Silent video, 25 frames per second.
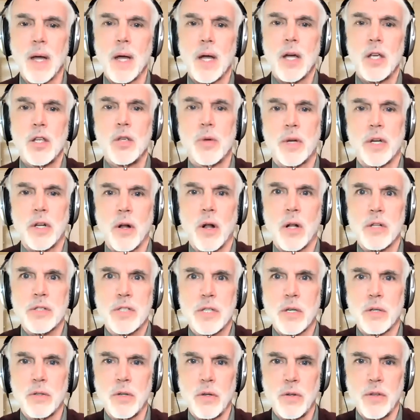You can
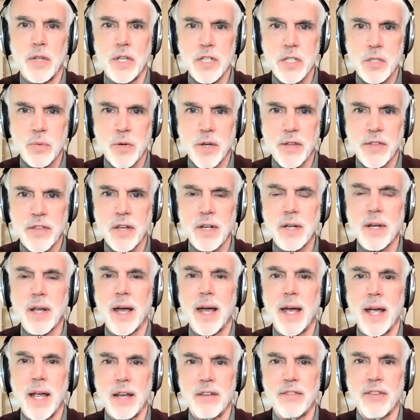also do this with an
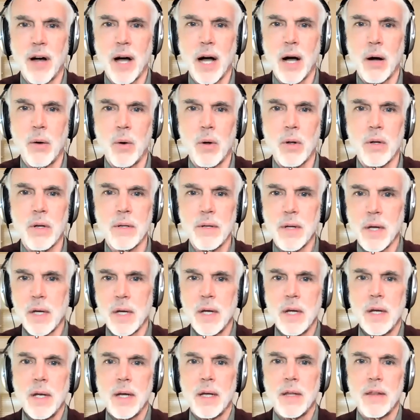A vowel.
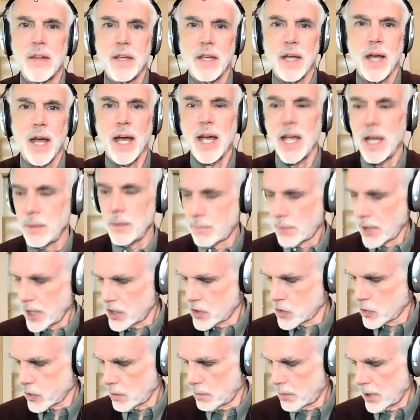The A
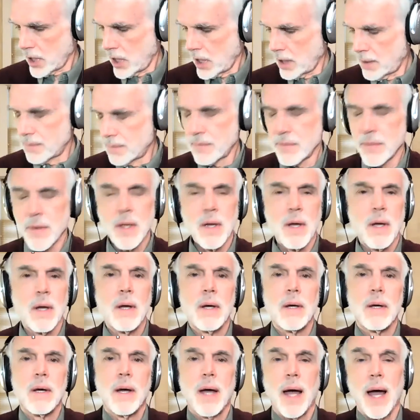pitch would be,
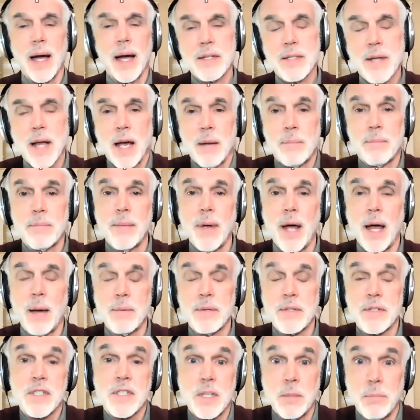actually
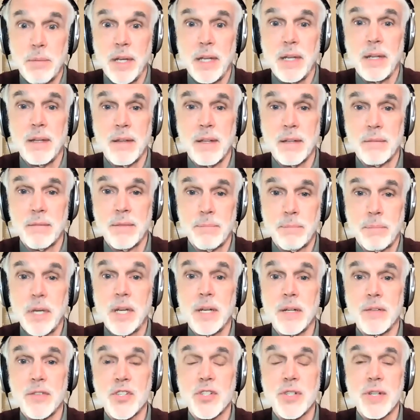happens to be the
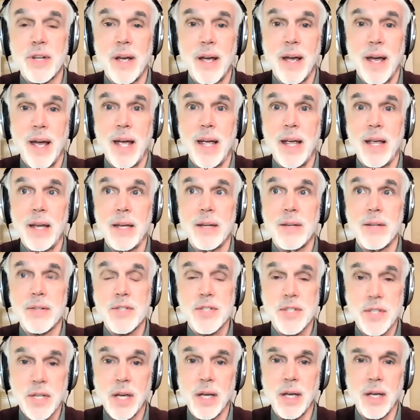pitch
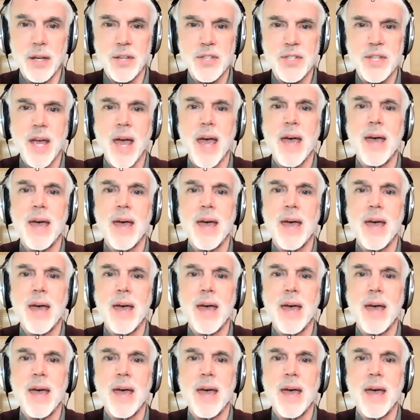A6.